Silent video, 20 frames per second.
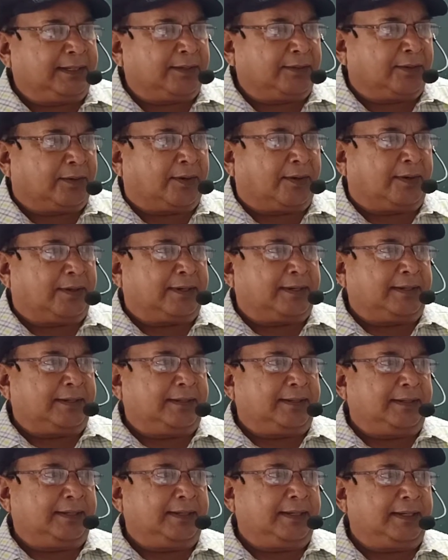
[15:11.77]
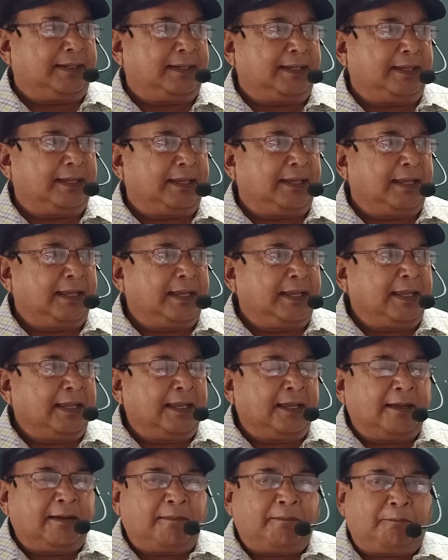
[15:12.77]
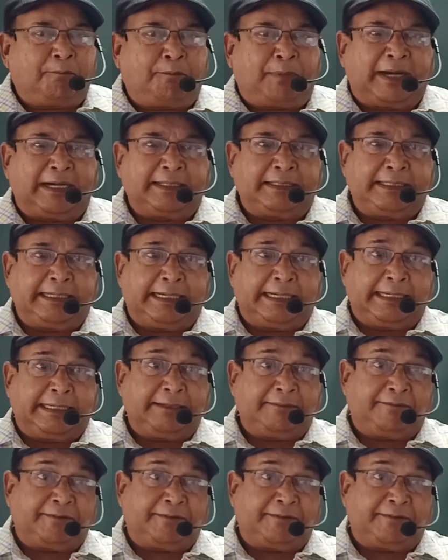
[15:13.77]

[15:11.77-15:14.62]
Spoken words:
nor, but their